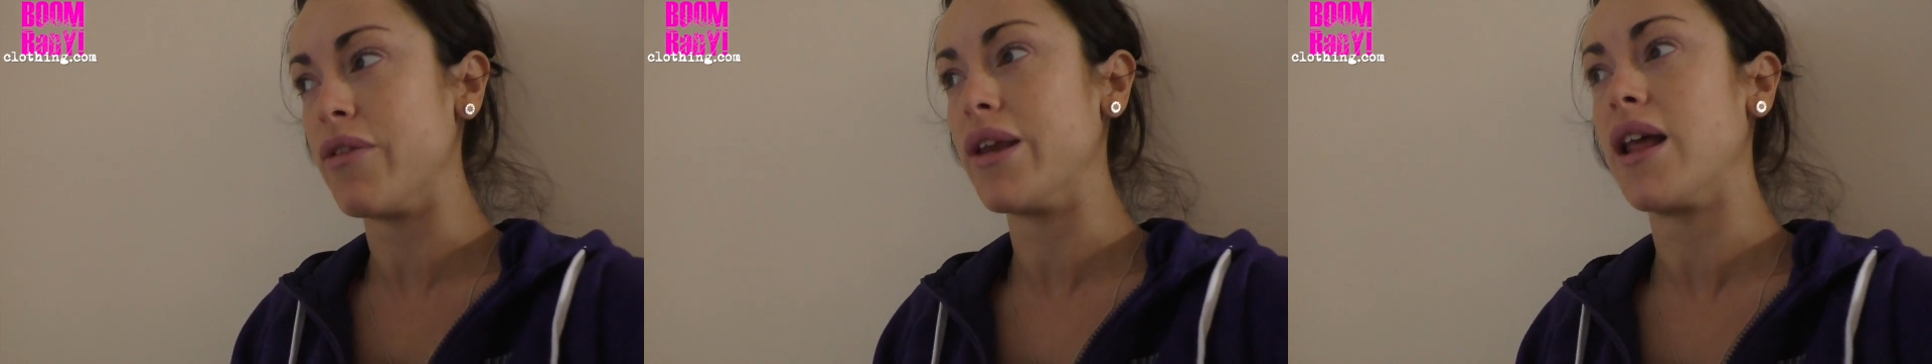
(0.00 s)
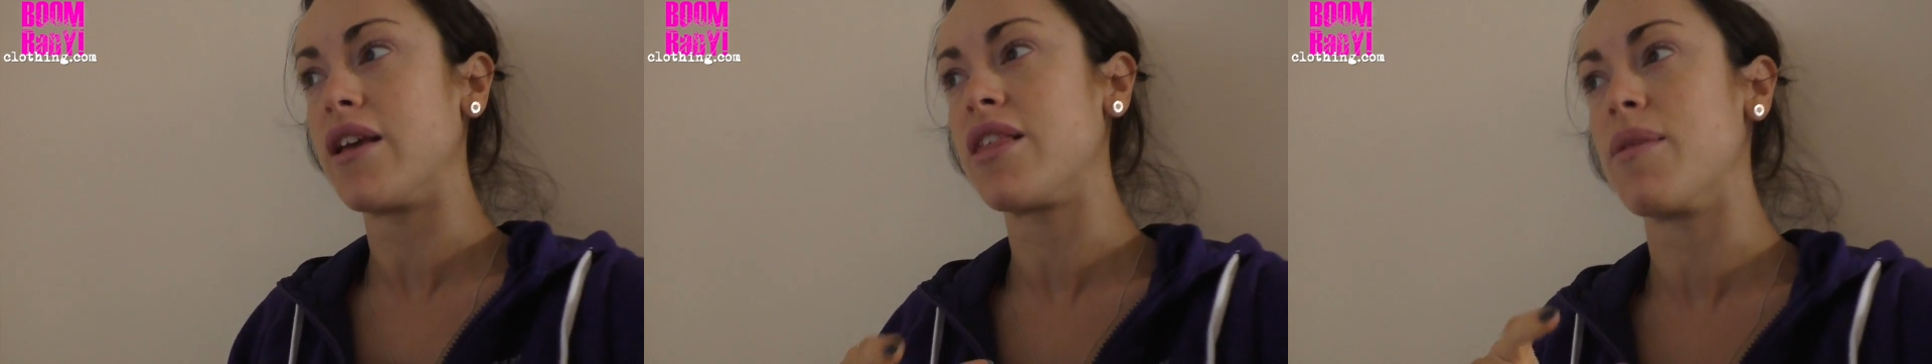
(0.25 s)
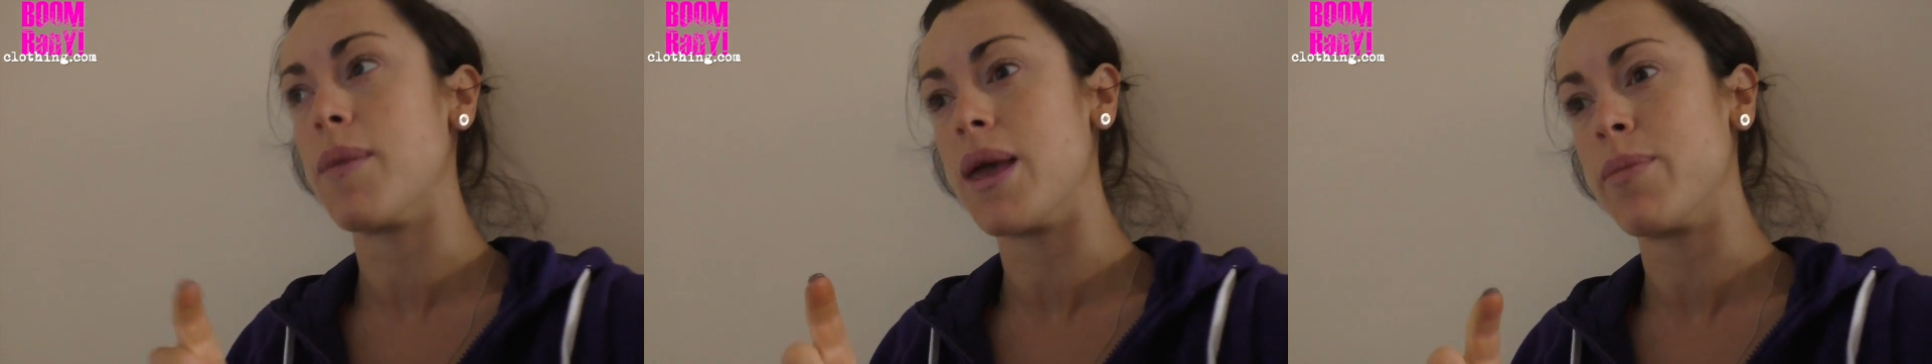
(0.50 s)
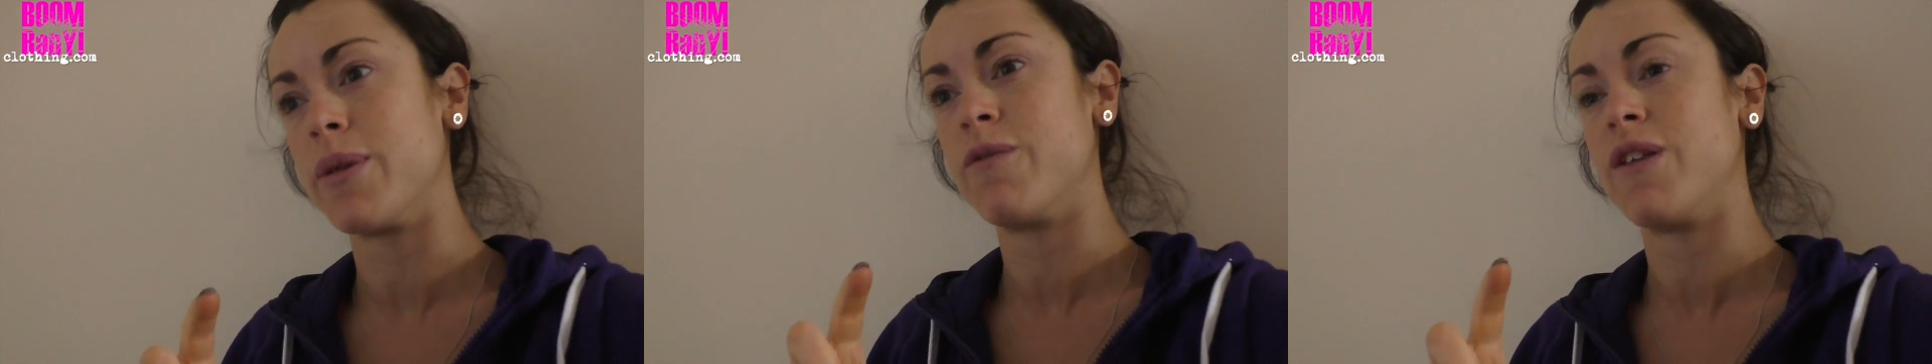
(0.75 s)
really likes the
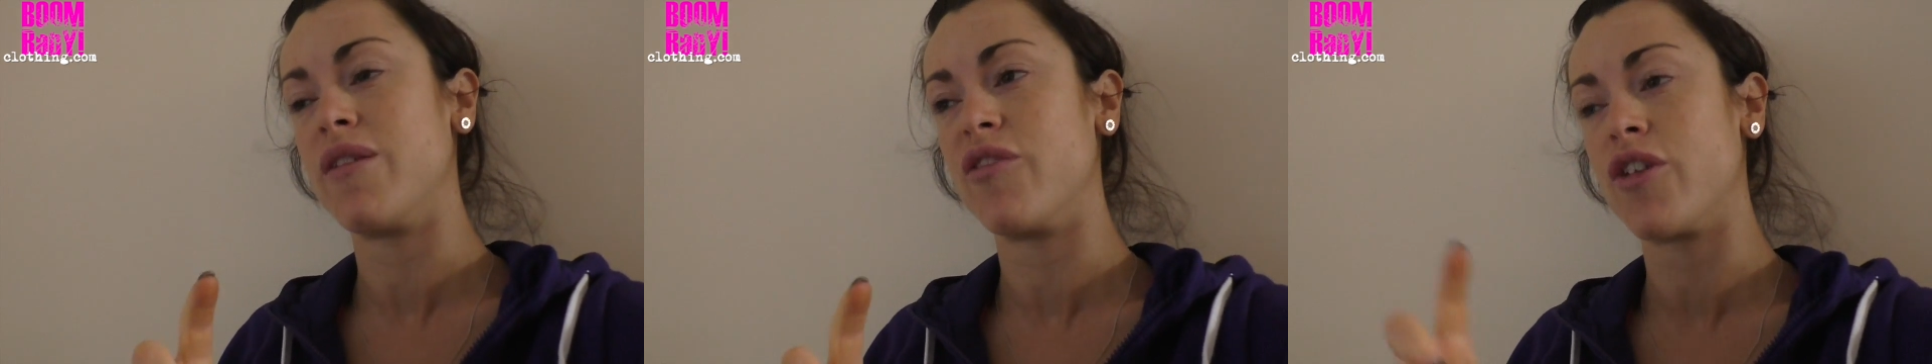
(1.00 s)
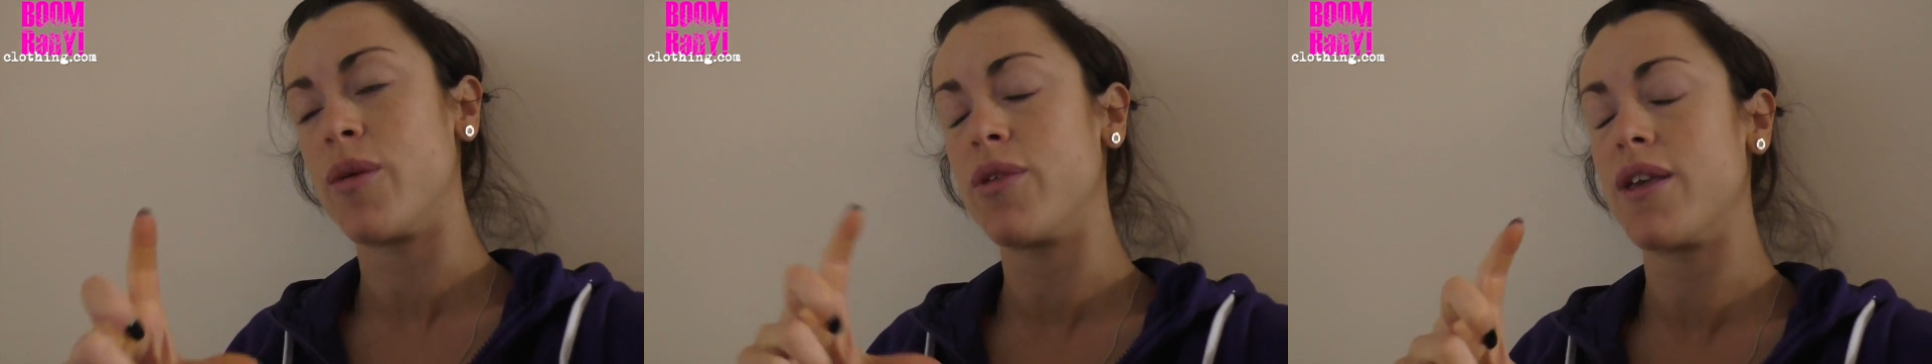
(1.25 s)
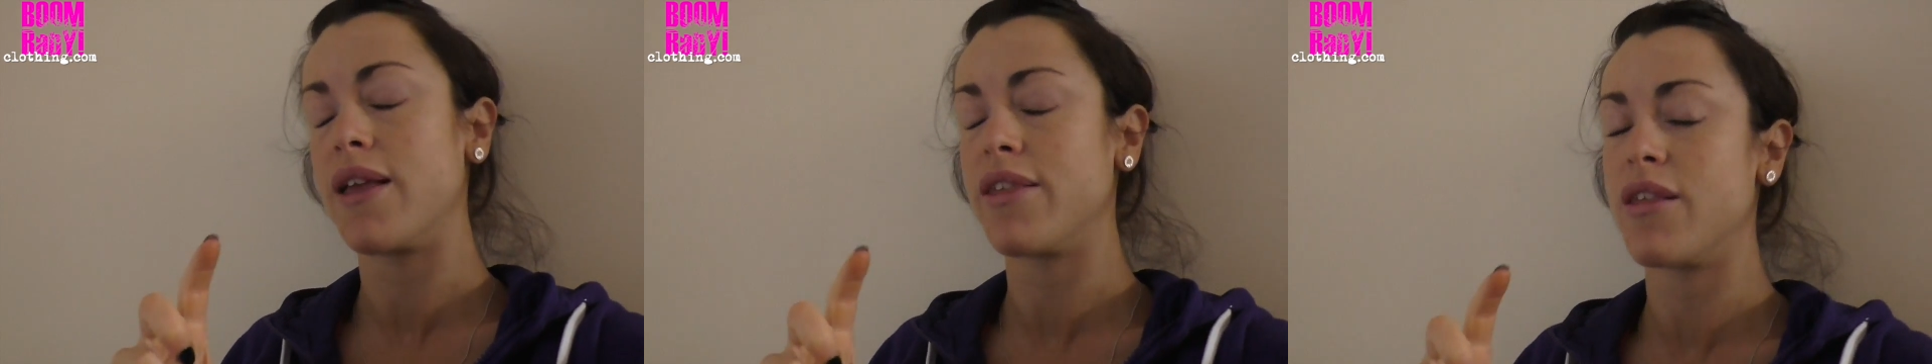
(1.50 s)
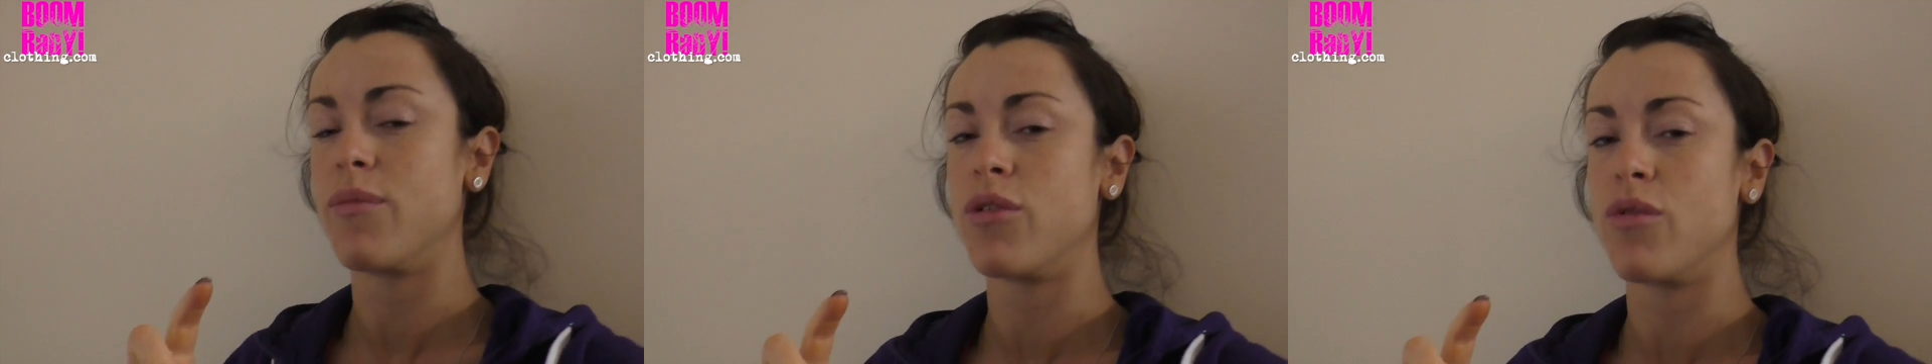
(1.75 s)
maple flavour drops, he
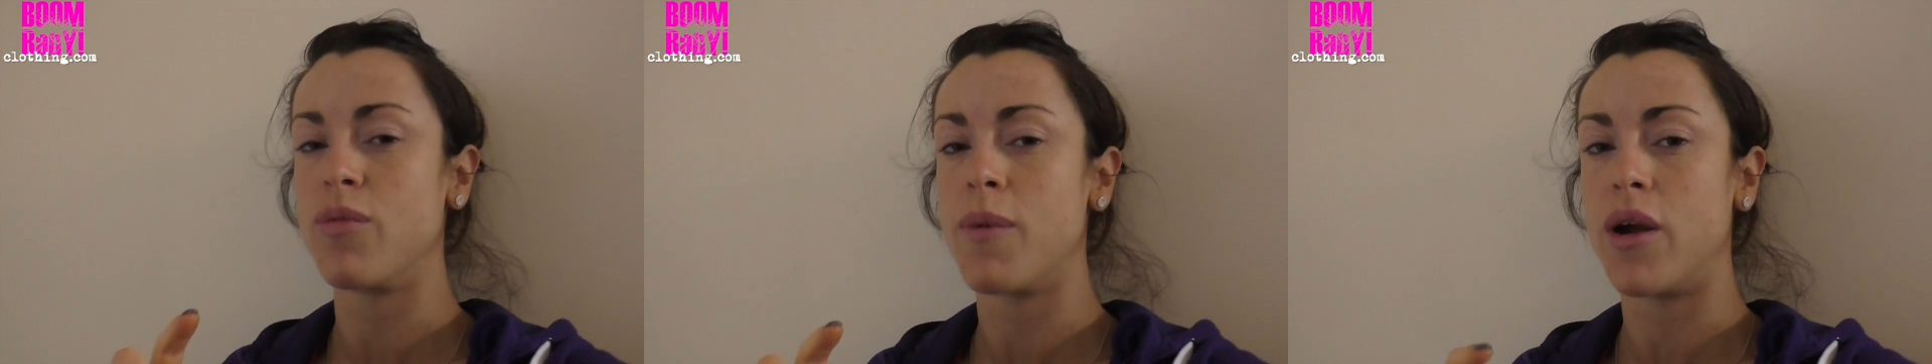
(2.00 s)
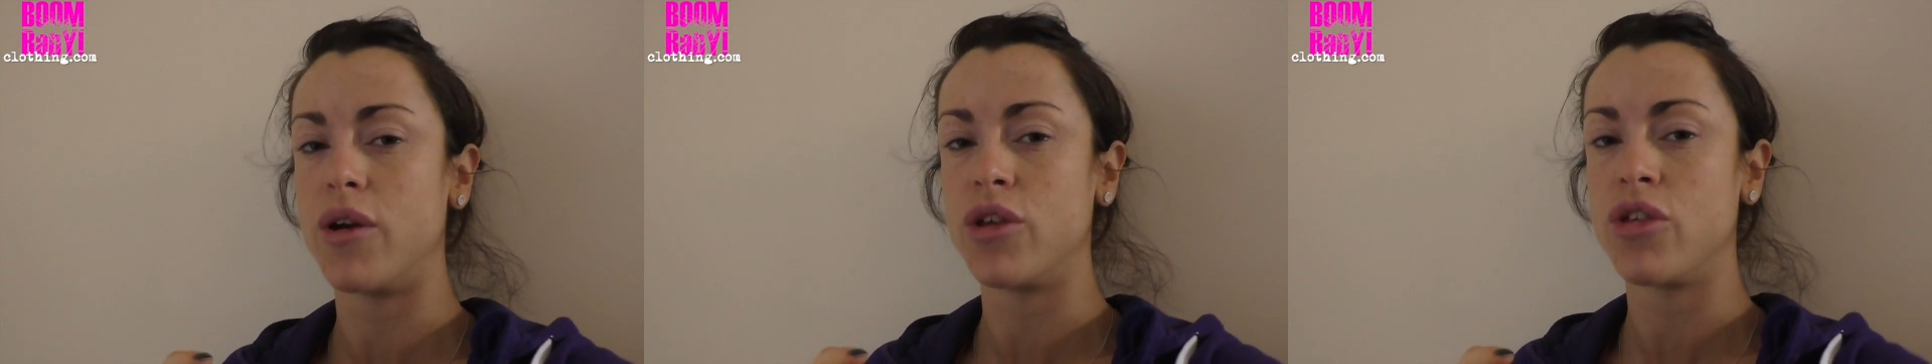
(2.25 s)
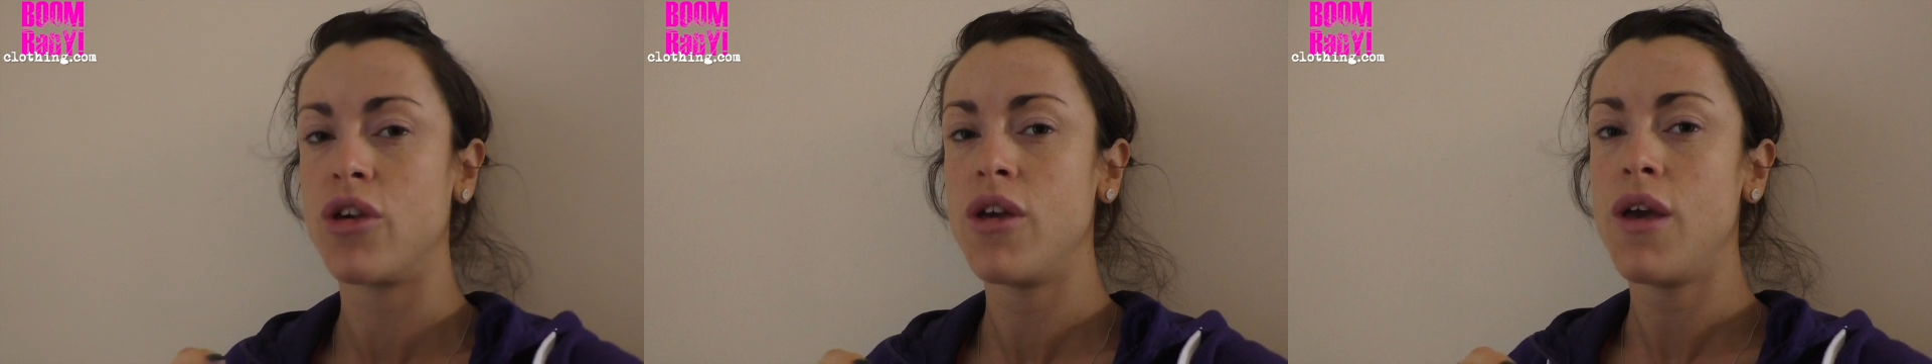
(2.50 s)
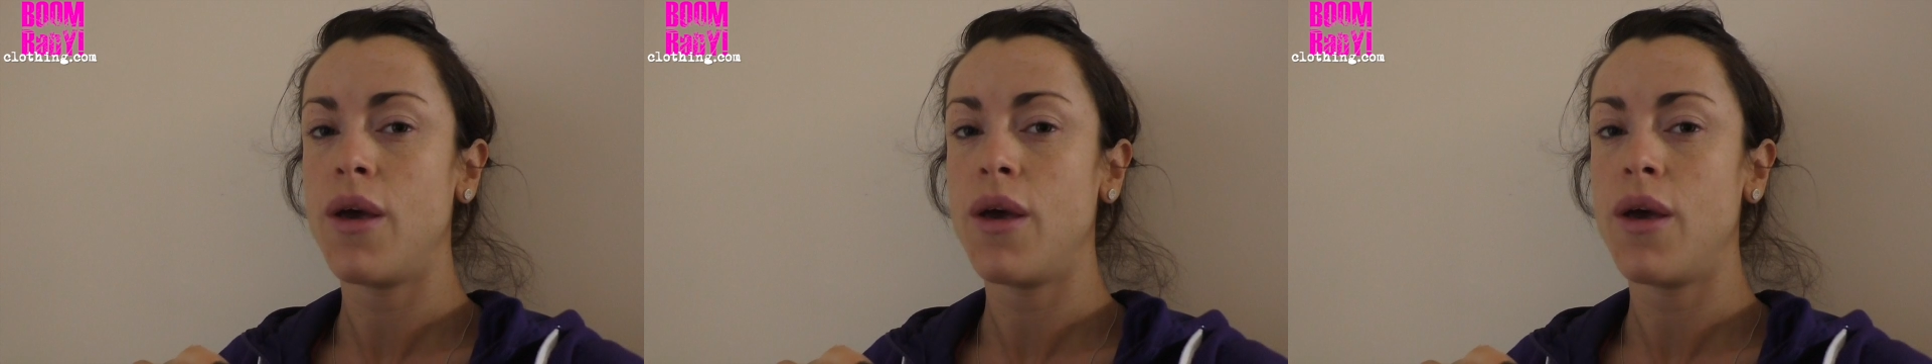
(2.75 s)
adds them to his porridge,